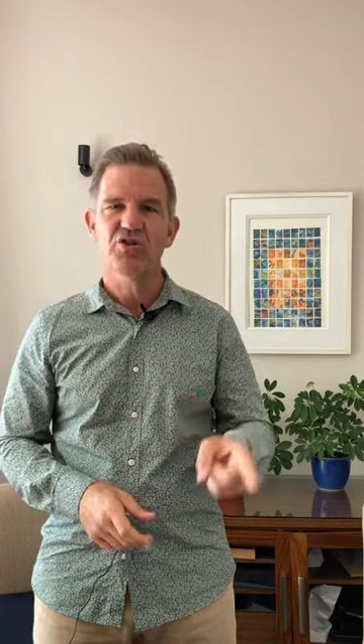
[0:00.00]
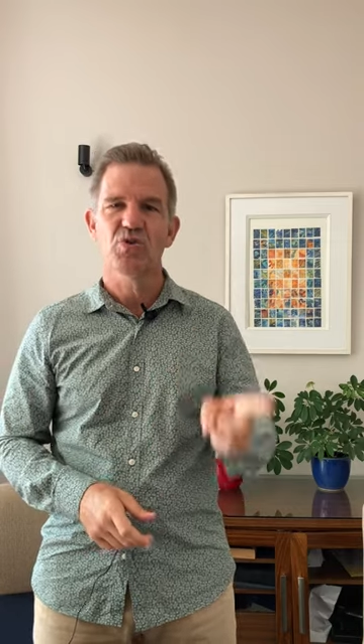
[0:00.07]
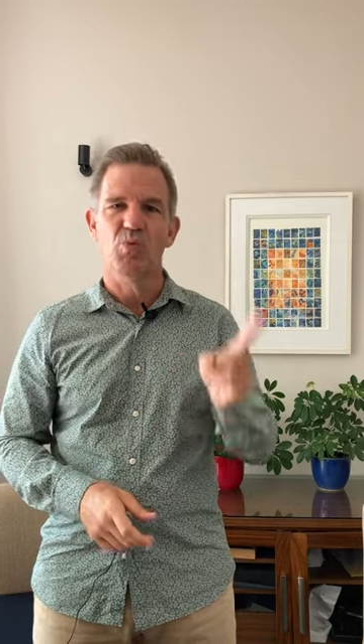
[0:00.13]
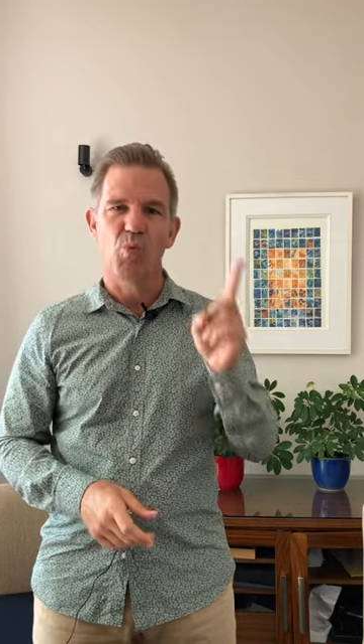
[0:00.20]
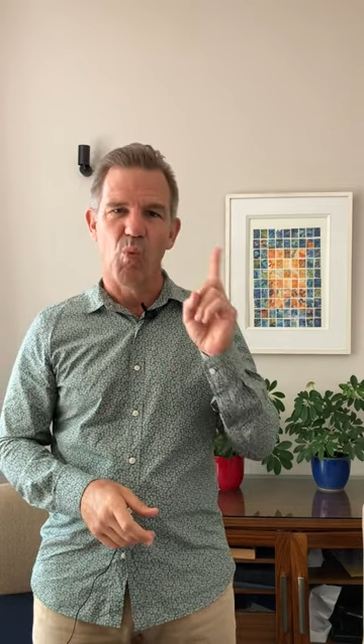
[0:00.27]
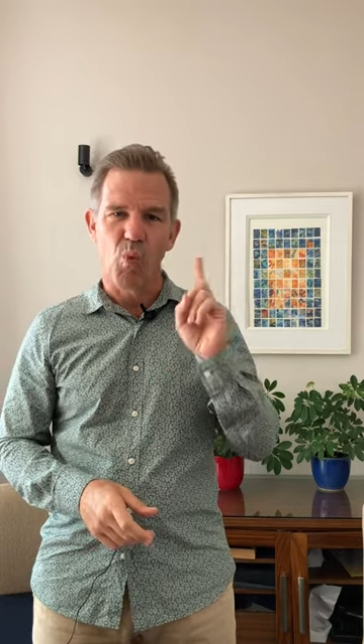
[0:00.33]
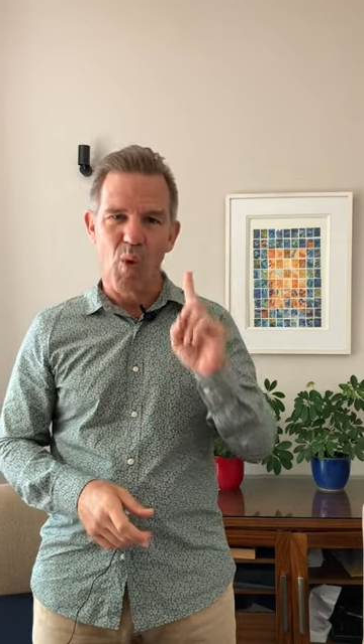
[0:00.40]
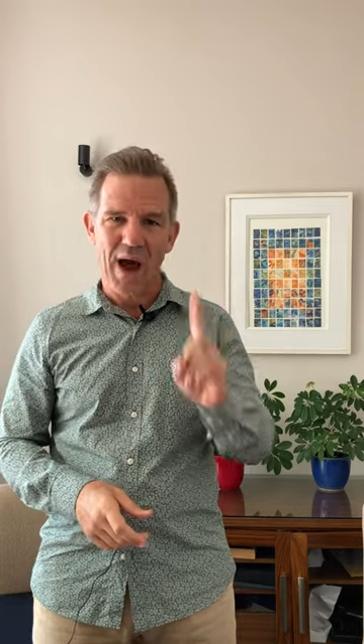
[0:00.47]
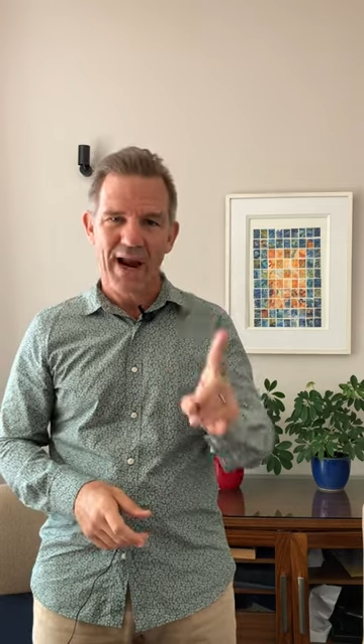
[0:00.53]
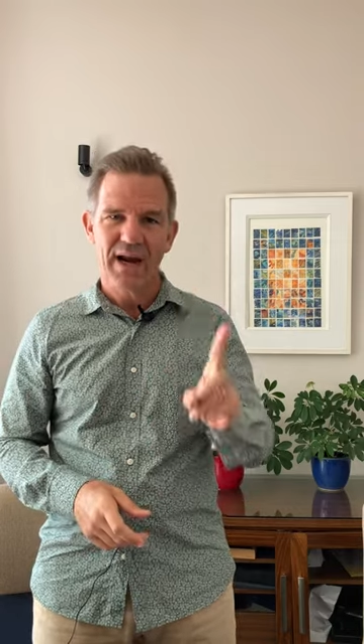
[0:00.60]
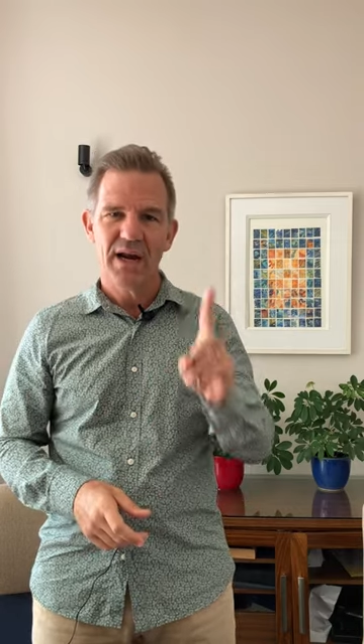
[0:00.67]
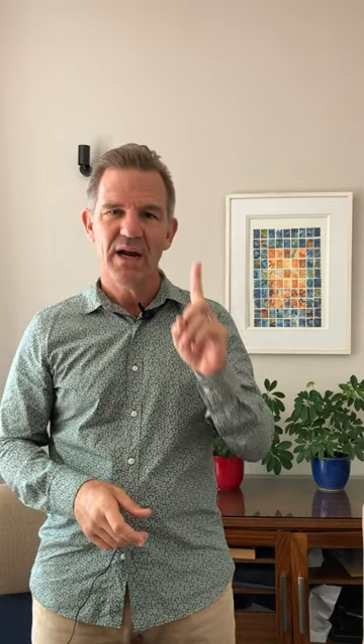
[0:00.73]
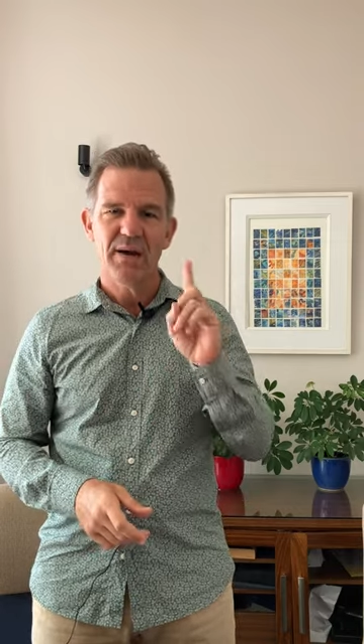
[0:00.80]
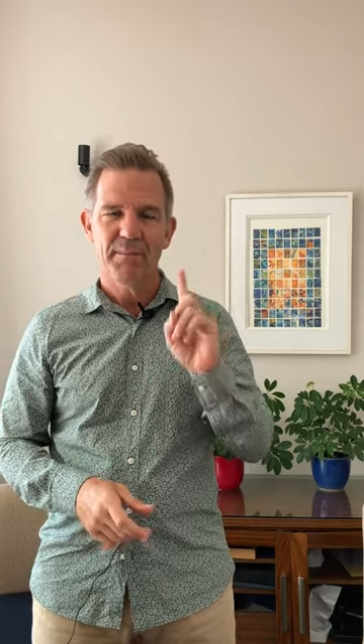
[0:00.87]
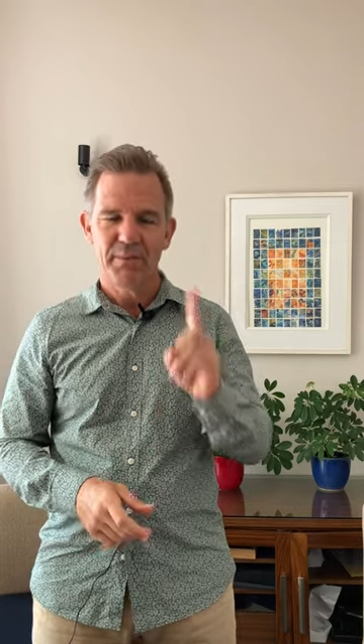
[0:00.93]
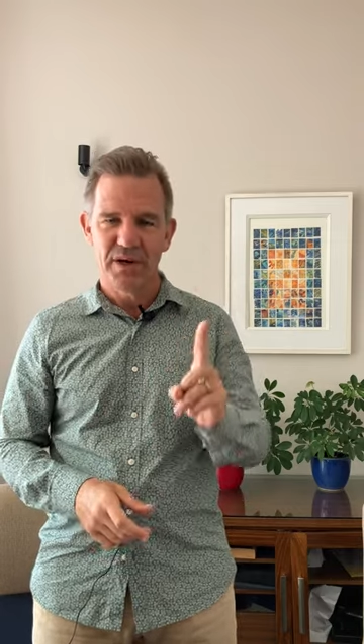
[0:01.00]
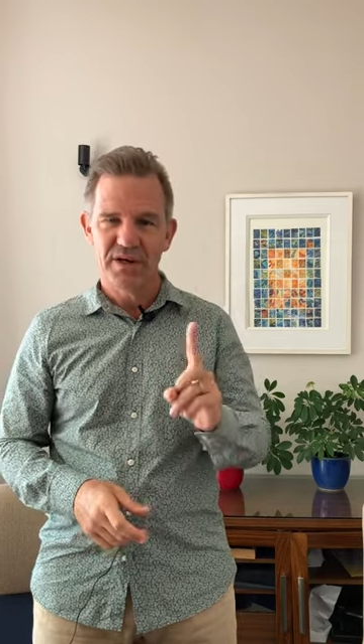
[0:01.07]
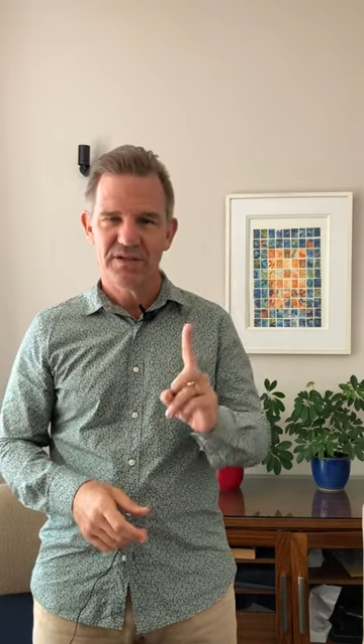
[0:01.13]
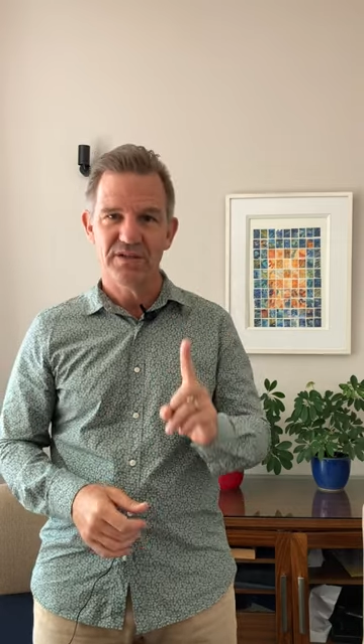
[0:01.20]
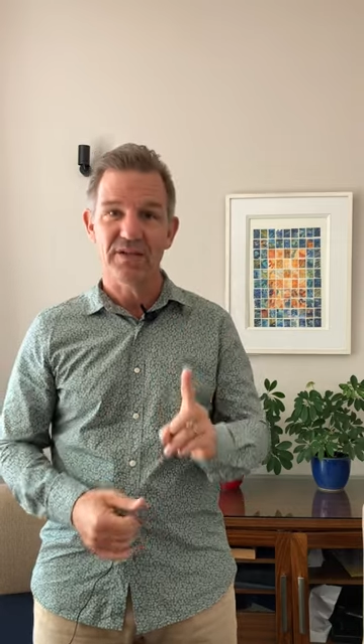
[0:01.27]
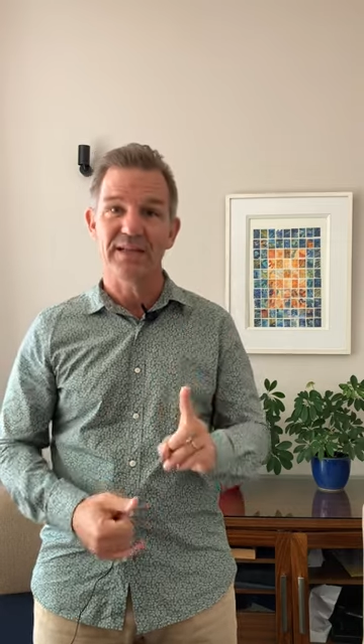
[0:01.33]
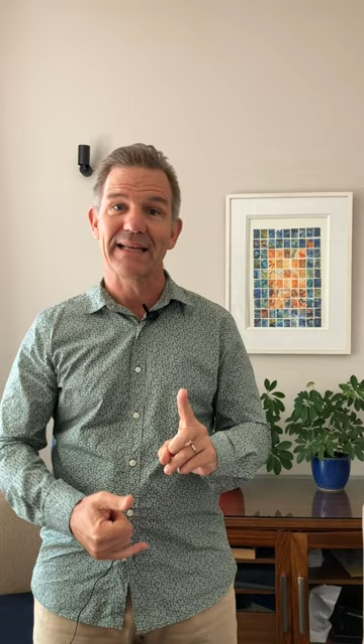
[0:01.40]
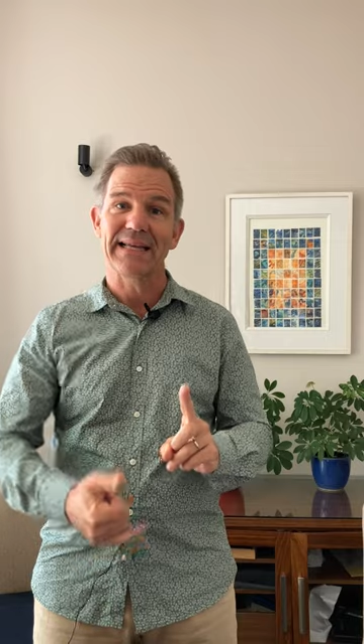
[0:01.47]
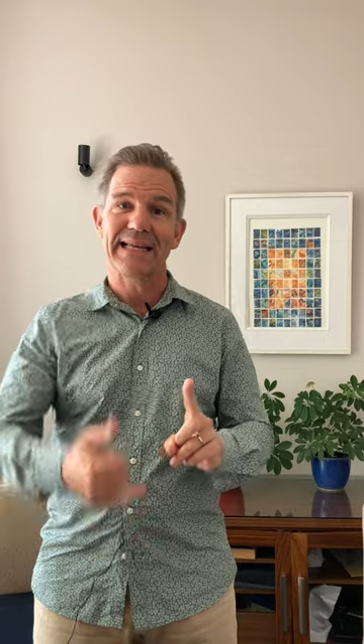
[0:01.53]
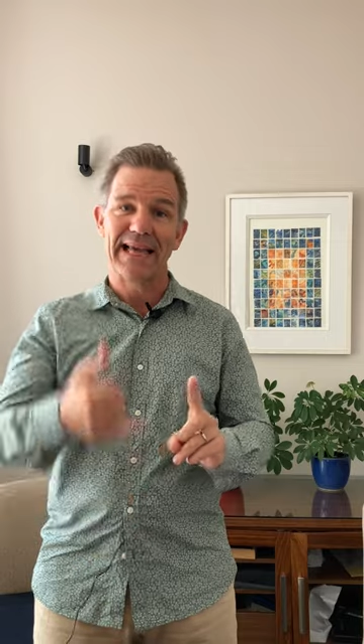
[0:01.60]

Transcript: to one person.